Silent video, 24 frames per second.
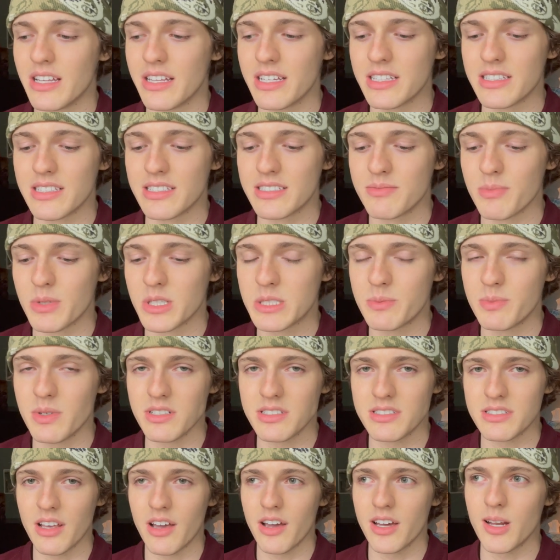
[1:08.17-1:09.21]
Like, this must be a
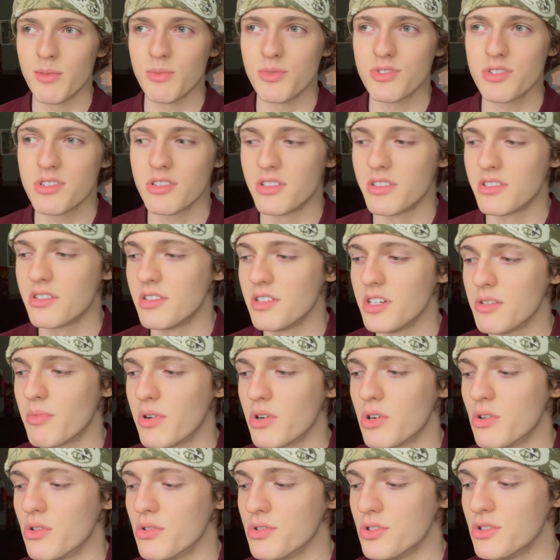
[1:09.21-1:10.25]
sign. I'm just gonna delete my
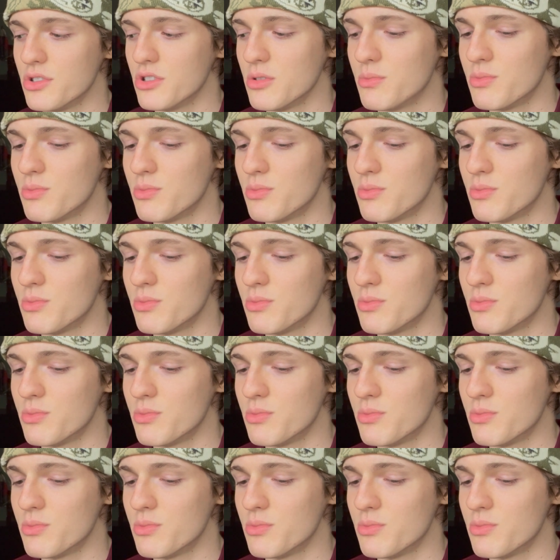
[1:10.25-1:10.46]
whole YouTube